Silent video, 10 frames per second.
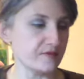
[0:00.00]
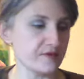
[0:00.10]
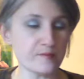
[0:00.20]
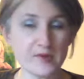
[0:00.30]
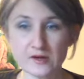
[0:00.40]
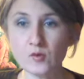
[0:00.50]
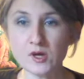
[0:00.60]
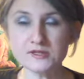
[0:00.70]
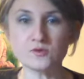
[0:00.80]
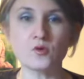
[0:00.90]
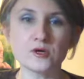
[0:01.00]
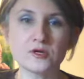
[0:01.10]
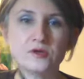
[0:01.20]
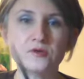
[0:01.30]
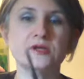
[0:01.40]
the metal ones,
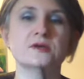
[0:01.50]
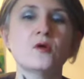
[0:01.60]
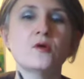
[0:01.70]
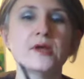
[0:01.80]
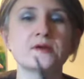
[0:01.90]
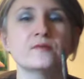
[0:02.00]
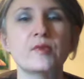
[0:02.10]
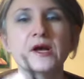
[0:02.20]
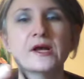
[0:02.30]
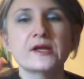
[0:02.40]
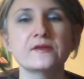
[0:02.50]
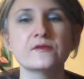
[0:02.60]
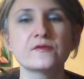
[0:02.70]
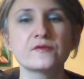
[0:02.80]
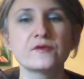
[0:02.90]
or you can go and buy
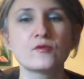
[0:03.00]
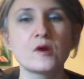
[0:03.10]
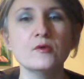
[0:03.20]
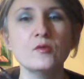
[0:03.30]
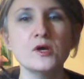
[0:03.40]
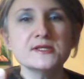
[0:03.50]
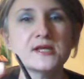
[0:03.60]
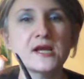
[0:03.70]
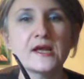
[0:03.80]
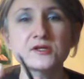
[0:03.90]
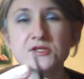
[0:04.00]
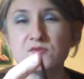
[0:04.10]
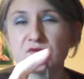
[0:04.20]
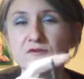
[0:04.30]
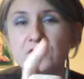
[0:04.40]
the rubber ones. I actually
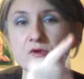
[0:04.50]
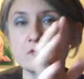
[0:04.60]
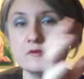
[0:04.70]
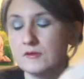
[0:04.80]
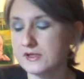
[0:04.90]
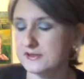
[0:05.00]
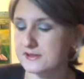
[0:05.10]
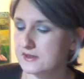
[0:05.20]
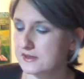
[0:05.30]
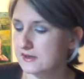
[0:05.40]
prefer the rubber ones.